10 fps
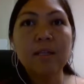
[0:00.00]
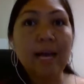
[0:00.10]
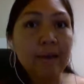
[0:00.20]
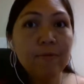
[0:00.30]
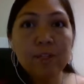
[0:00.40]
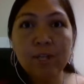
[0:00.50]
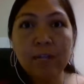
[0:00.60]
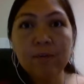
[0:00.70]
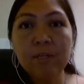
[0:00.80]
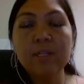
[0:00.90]
life in
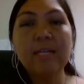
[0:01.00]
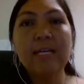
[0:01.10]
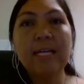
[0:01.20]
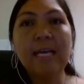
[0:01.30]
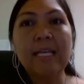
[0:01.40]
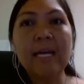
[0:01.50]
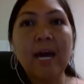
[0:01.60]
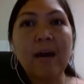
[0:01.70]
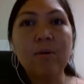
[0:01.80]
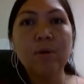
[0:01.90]
general and
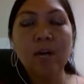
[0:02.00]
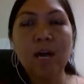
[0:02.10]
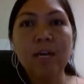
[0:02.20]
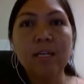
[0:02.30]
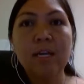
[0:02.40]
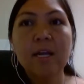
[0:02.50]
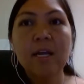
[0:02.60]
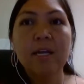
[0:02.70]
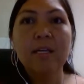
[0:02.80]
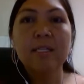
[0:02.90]
how God
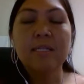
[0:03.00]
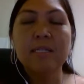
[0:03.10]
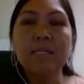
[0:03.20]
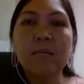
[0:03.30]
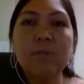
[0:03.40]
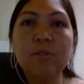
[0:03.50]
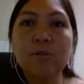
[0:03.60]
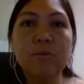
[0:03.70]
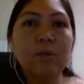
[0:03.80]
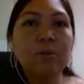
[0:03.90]
seems
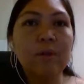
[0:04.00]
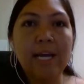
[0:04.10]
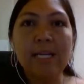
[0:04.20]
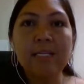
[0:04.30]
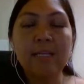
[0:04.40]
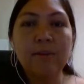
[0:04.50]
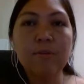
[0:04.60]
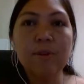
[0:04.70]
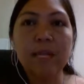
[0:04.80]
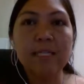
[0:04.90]
to create
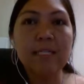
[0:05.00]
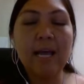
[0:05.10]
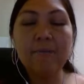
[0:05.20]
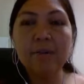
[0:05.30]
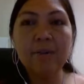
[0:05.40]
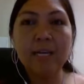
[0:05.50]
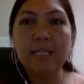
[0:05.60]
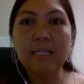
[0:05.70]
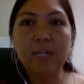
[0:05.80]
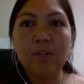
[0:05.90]
things, everything
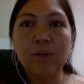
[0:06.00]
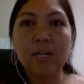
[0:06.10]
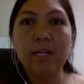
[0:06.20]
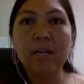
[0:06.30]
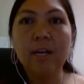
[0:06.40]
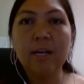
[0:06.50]
in nature, and